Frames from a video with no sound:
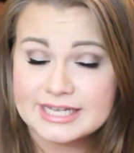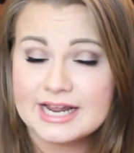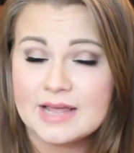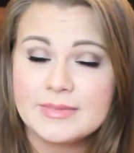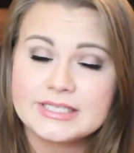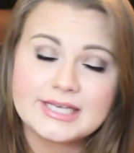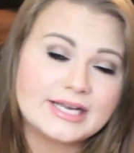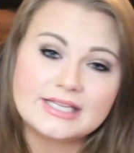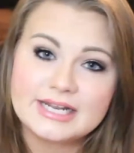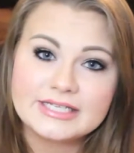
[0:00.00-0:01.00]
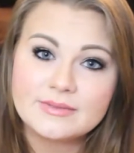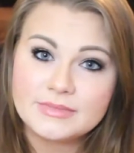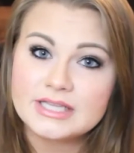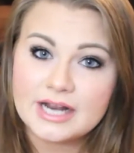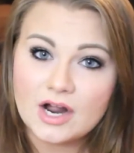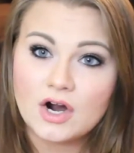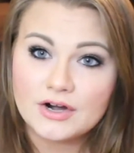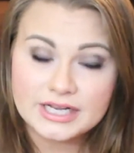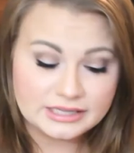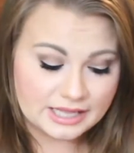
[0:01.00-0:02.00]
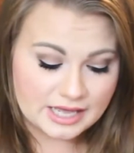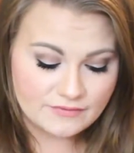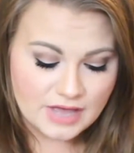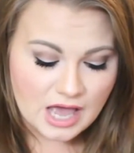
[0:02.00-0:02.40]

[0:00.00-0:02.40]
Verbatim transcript: and I am excited that it's something that I already love.